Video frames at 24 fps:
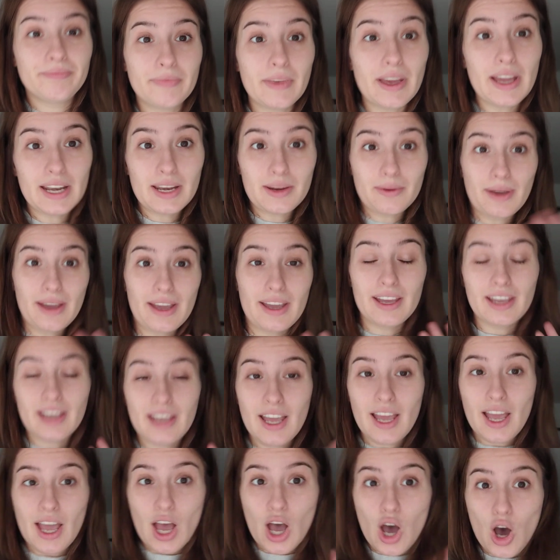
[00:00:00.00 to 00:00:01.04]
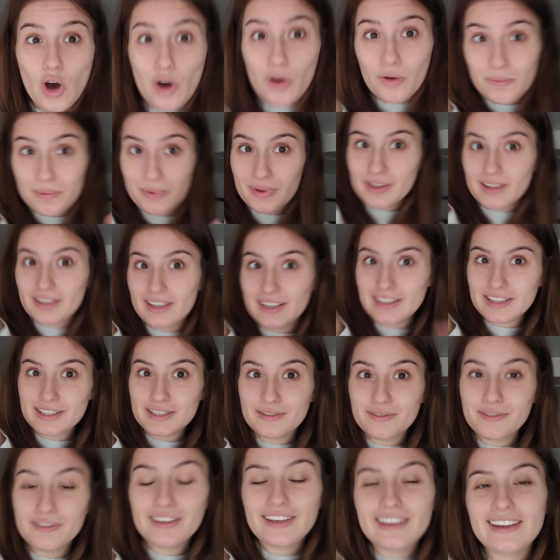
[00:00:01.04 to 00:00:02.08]
But anyway, hope you like
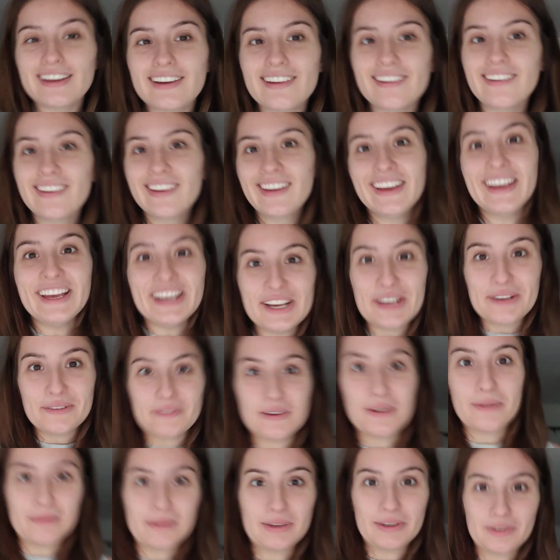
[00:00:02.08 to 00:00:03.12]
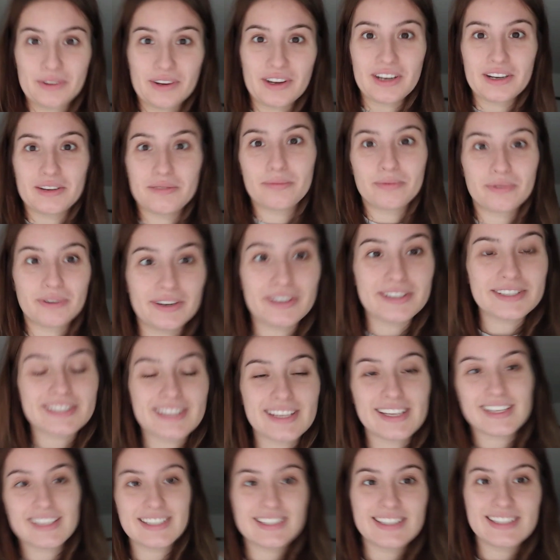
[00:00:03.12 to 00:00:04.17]
this video about my creative
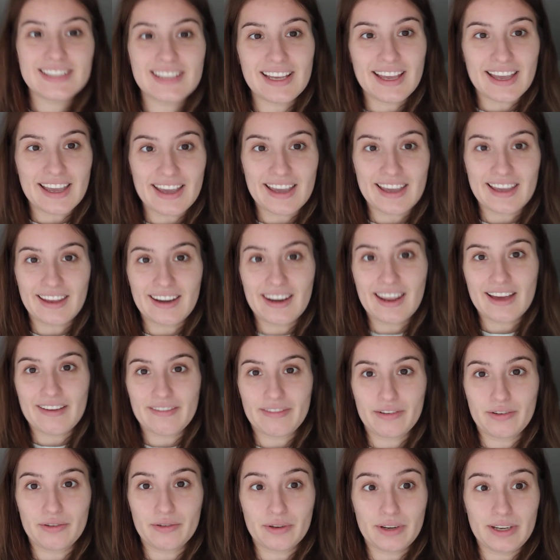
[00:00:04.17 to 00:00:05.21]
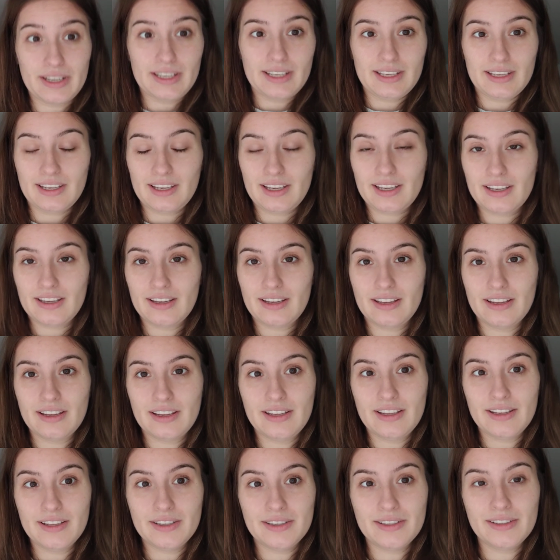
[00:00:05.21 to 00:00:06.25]
process, and have a great day.
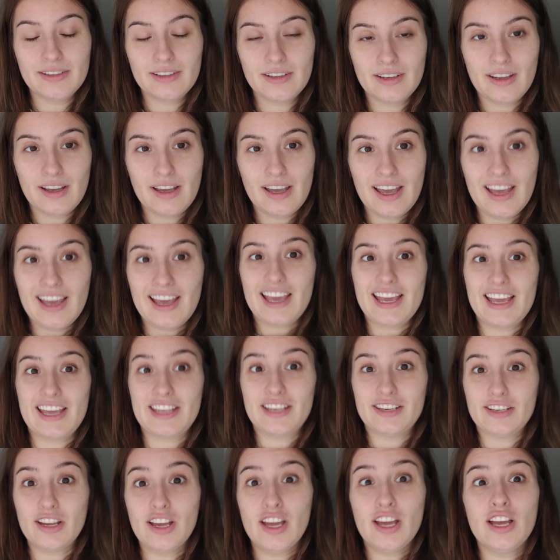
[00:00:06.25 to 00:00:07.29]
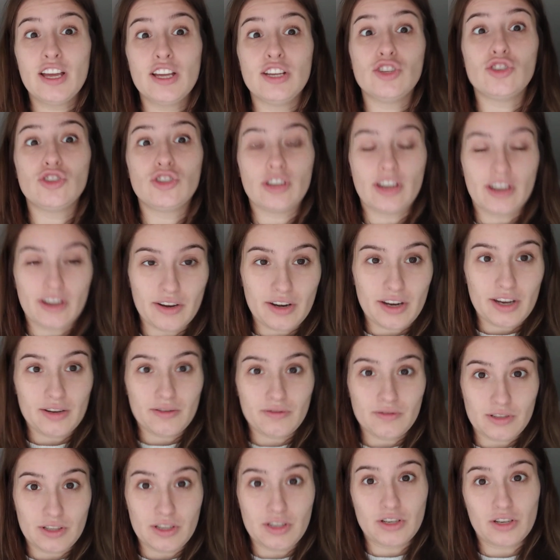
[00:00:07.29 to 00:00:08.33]
And shout
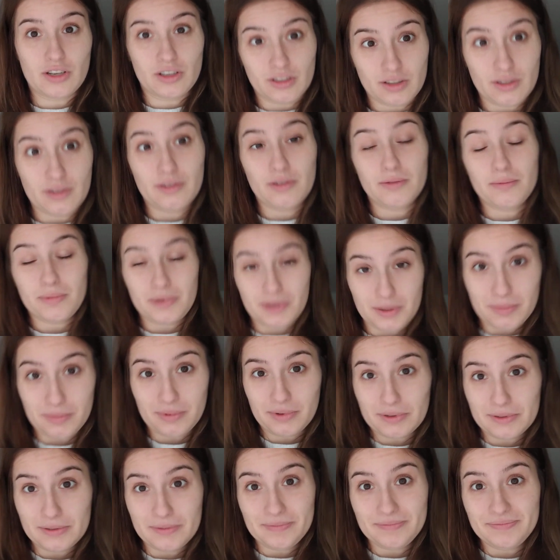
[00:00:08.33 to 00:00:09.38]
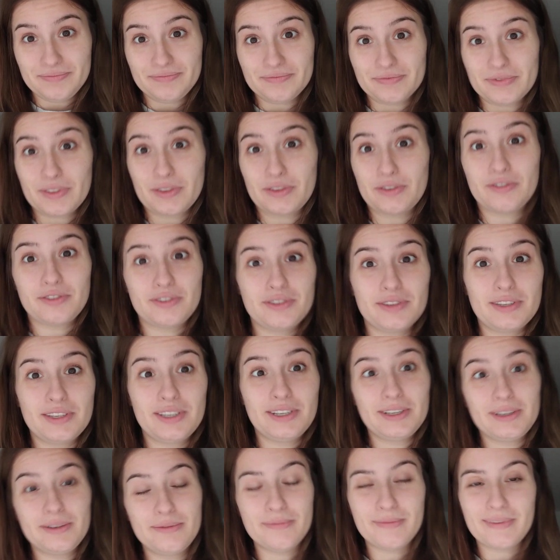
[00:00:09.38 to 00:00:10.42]
out to Dark Little People, who's
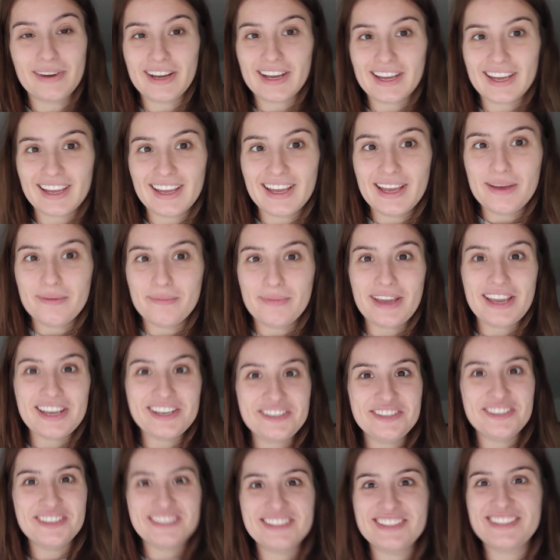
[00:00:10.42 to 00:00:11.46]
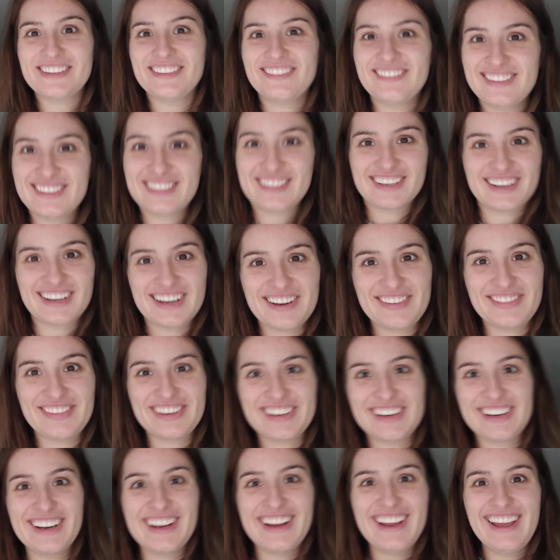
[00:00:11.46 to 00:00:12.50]
my Patreon
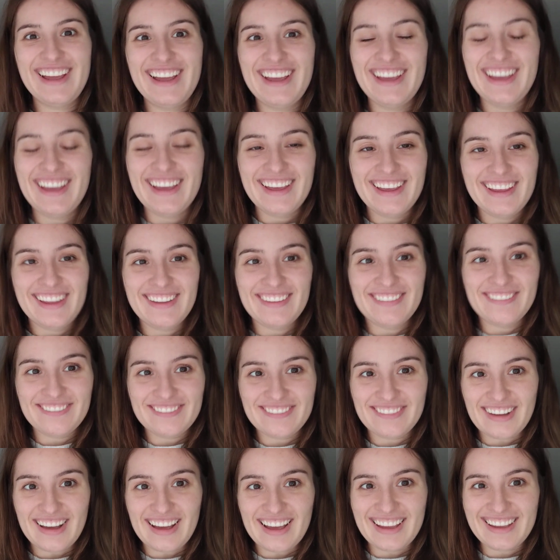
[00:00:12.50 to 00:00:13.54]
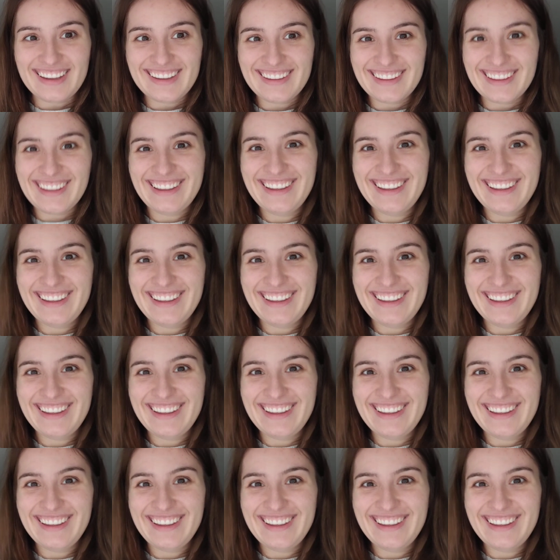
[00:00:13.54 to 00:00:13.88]
subscriber. Bye.